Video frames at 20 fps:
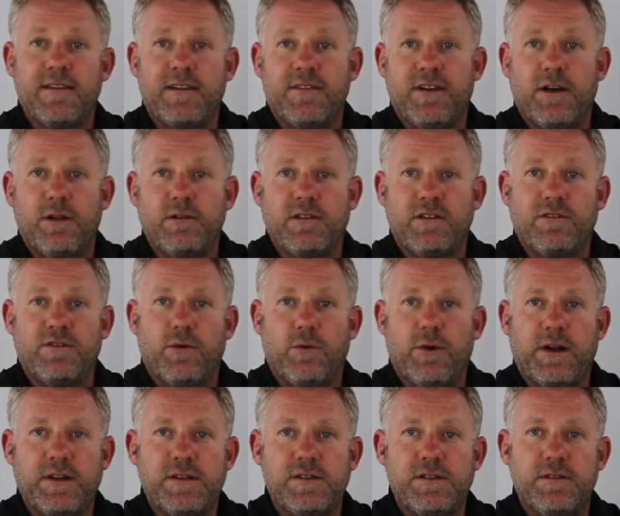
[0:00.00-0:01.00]
And if I hold it for
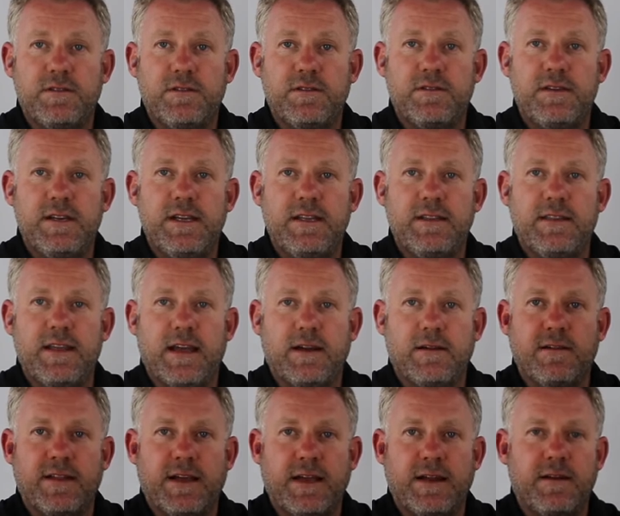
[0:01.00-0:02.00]
1, 2, 3,
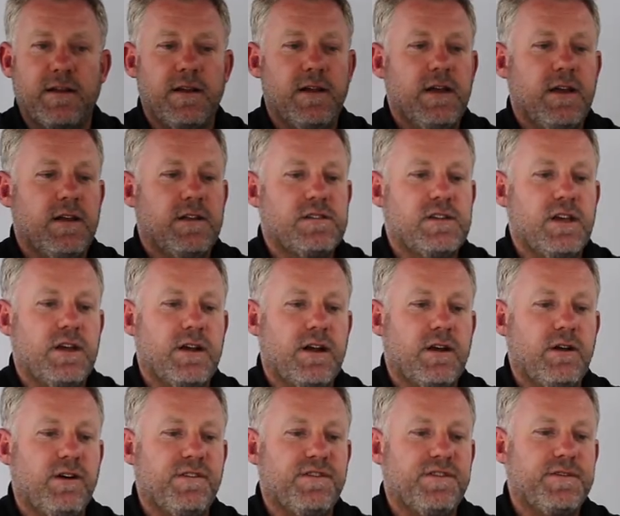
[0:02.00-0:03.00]
that'll then turn
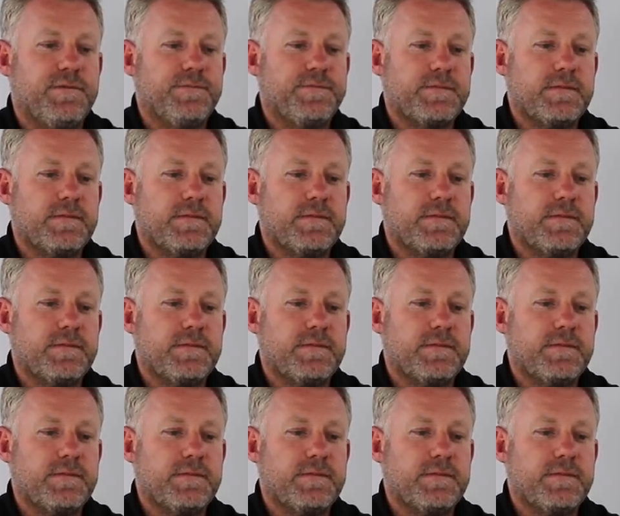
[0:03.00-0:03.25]
it off.